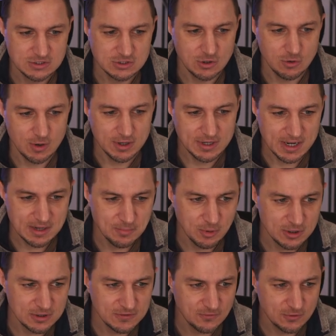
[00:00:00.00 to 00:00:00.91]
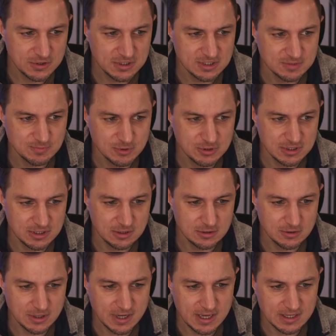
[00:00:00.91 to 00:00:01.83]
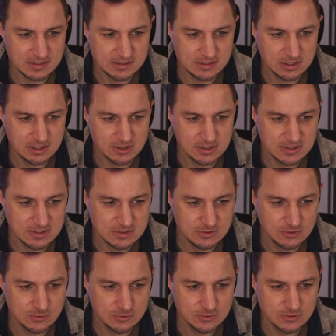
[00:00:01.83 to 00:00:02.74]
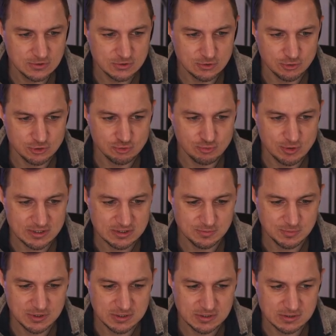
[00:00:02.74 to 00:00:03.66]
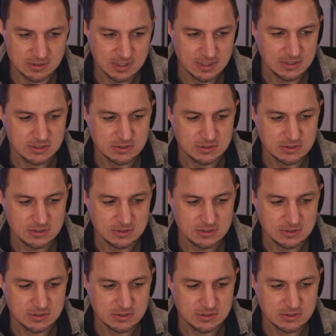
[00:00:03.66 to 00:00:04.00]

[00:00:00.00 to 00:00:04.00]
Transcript: So an endpoint for this particular case here is to search recipes.